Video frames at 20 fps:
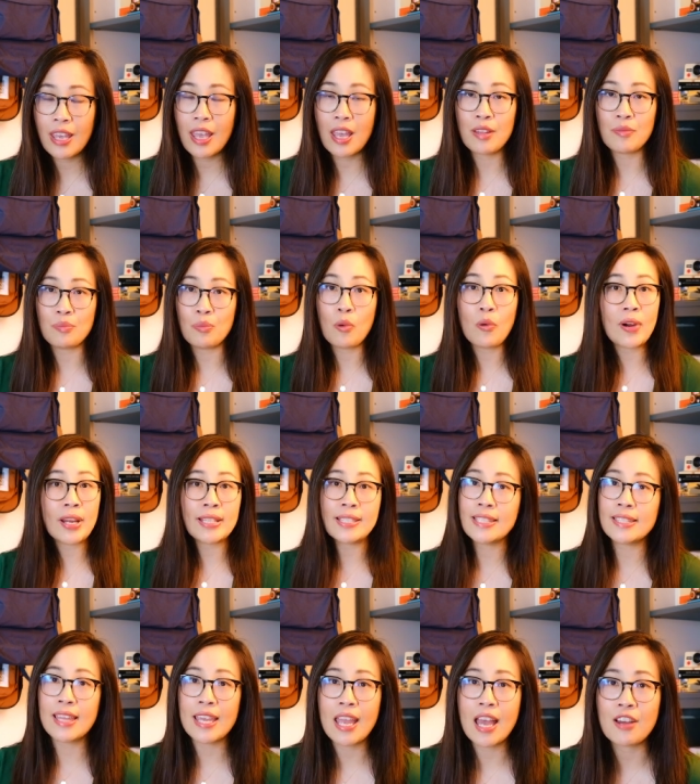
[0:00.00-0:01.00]
And boy,
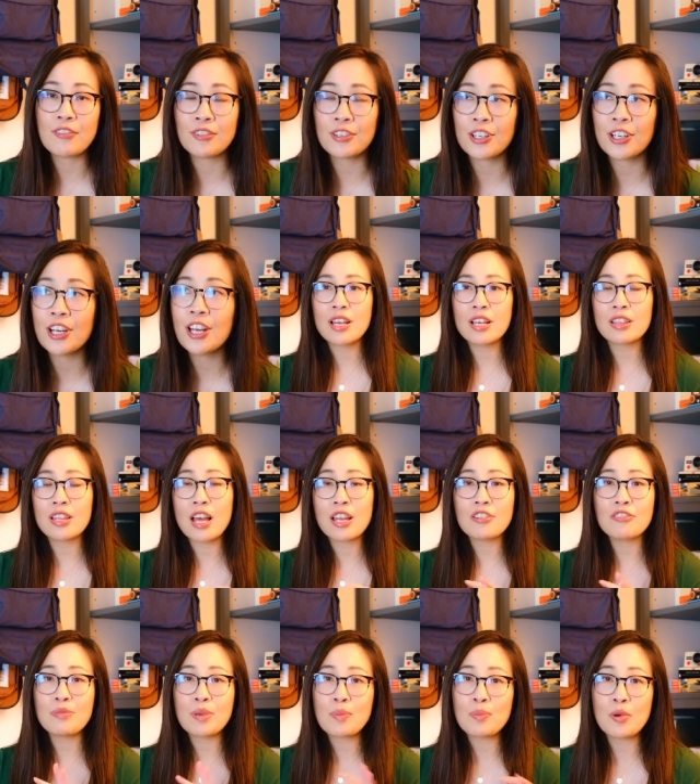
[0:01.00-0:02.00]
did they ever. A lot
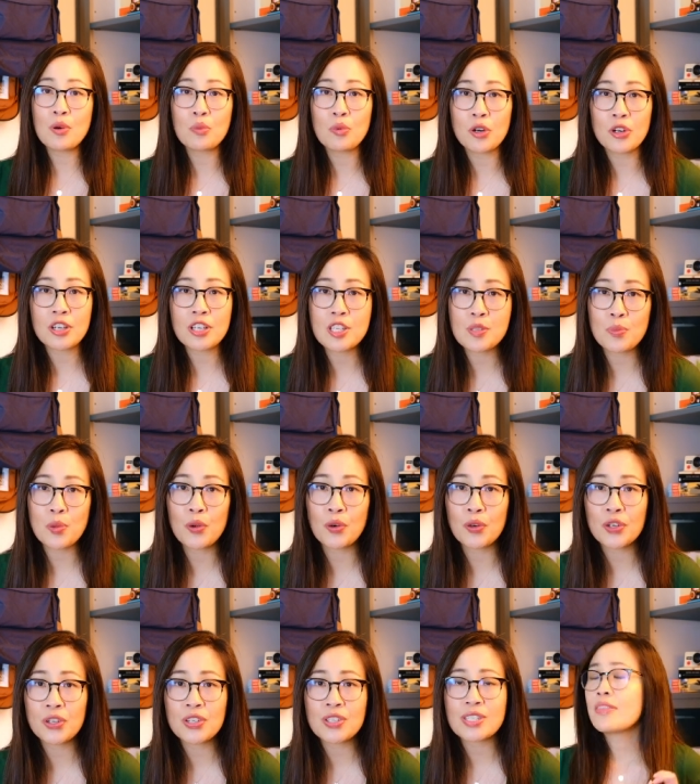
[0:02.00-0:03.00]
of people were
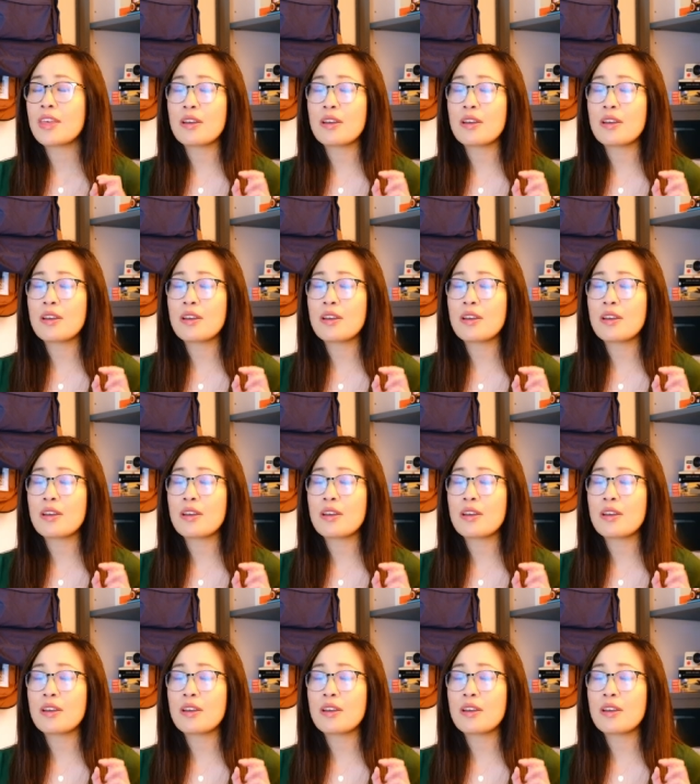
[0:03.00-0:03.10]
explorers.